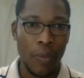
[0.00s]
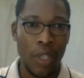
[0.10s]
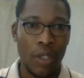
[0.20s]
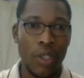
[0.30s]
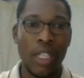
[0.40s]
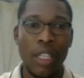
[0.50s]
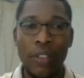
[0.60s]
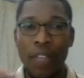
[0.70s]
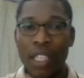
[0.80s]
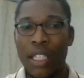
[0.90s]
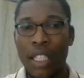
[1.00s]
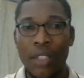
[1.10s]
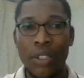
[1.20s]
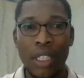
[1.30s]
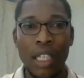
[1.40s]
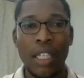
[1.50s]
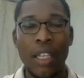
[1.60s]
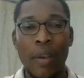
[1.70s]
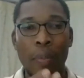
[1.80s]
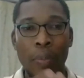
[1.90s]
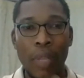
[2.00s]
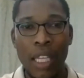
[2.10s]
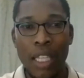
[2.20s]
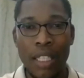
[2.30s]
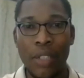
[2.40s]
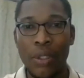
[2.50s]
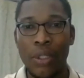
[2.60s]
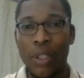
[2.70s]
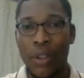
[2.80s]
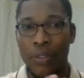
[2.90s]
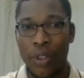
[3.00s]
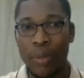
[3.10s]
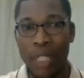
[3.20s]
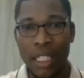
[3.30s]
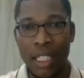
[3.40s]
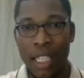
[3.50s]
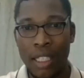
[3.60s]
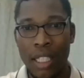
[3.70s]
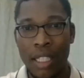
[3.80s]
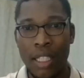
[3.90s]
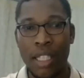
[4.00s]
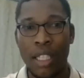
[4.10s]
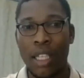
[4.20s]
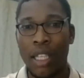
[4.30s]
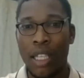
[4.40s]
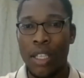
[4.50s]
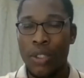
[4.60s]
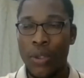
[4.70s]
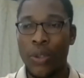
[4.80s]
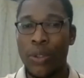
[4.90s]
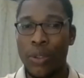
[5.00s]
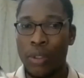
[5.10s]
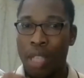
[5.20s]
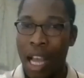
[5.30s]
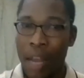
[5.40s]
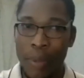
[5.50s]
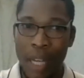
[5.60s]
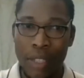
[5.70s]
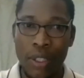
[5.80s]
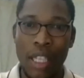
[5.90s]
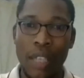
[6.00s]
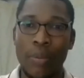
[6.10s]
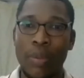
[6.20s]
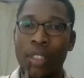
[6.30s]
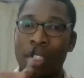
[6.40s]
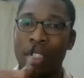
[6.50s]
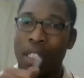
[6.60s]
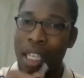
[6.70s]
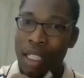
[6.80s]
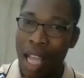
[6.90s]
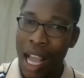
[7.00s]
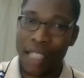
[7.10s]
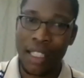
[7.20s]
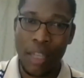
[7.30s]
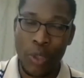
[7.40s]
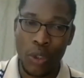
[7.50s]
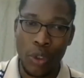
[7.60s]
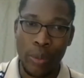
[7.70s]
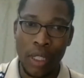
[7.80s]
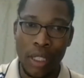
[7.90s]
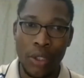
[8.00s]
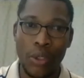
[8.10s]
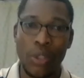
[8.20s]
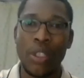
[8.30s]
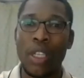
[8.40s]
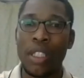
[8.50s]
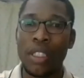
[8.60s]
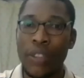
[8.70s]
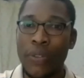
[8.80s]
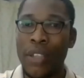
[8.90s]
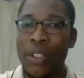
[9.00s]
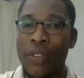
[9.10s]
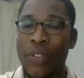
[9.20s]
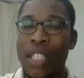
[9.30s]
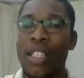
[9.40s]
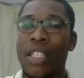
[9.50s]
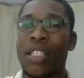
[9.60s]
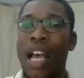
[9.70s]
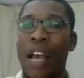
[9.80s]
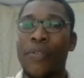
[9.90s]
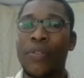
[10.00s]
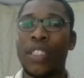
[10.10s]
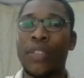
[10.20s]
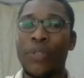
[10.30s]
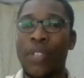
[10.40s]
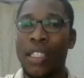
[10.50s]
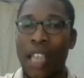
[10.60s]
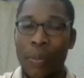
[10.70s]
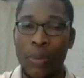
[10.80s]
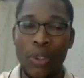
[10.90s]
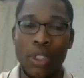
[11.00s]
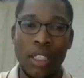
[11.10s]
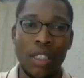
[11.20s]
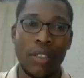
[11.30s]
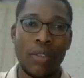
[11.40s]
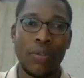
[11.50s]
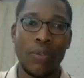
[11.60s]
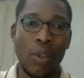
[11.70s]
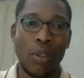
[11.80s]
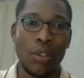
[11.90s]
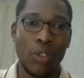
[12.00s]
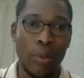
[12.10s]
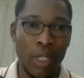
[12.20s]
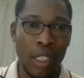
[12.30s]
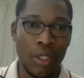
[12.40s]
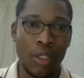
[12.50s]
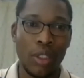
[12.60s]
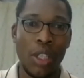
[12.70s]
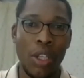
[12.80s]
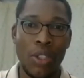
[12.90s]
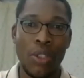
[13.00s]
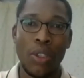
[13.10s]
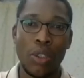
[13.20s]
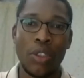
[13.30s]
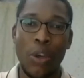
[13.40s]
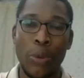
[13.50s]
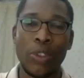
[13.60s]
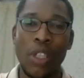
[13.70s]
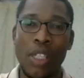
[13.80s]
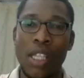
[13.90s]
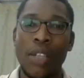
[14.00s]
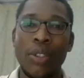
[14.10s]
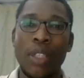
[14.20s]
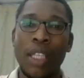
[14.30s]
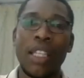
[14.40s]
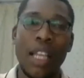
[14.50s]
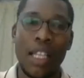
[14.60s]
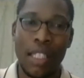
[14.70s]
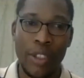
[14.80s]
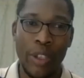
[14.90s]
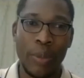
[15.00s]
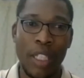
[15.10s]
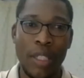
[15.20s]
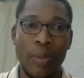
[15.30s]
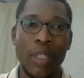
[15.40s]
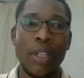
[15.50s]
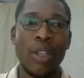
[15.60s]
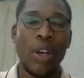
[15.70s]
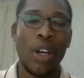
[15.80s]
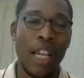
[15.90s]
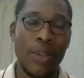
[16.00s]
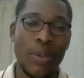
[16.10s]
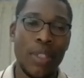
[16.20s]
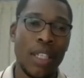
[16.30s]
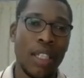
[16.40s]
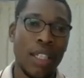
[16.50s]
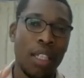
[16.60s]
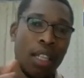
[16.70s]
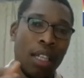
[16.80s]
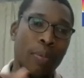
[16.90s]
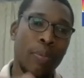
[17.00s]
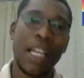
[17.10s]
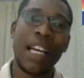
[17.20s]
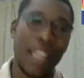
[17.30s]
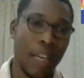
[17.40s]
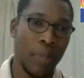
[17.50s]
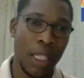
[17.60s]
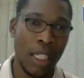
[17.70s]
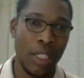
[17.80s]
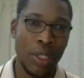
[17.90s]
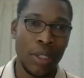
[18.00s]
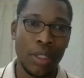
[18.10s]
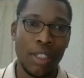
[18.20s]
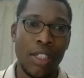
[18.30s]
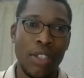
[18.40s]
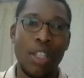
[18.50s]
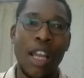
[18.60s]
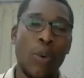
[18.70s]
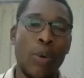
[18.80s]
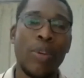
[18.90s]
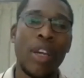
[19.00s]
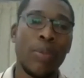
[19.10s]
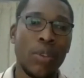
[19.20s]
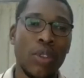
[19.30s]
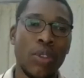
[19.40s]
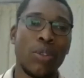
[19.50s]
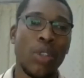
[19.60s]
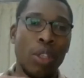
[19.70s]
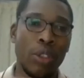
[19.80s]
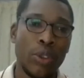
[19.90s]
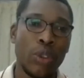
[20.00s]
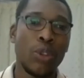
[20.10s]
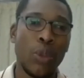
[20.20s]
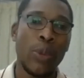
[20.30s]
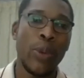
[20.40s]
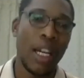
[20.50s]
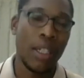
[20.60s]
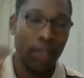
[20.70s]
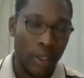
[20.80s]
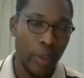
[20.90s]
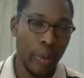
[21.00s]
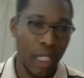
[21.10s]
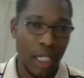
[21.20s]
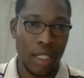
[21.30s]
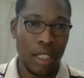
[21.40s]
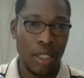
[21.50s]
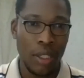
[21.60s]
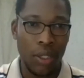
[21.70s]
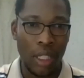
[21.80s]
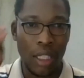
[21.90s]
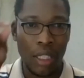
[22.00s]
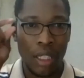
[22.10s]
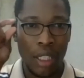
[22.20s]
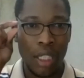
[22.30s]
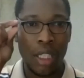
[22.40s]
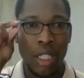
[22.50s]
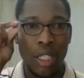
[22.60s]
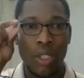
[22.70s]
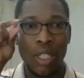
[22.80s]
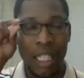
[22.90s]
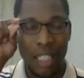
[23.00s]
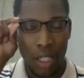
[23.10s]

So the university in the UK plays the role of nominating agency. So apply to them, then ask them to nominate you. Different universities have different approaches for nomination. So some will just tell you, click and say, nominate me. Others you say, make an application so that we'll be able to choose who we are going to nominate. Okay. So that's the